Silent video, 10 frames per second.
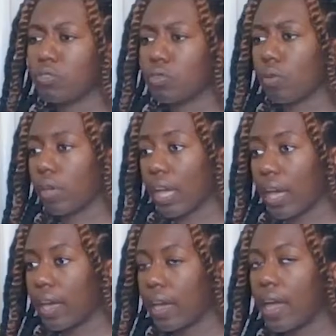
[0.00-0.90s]
I was doing
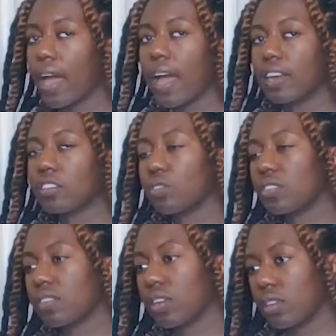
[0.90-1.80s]
okay. I just
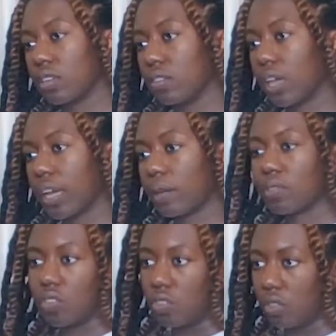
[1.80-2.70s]
always felt like I
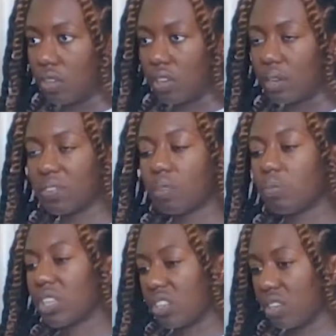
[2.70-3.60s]
was good. I was
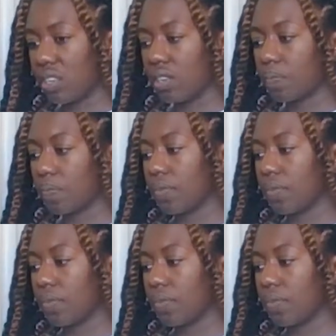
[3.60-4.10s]
gonna be good.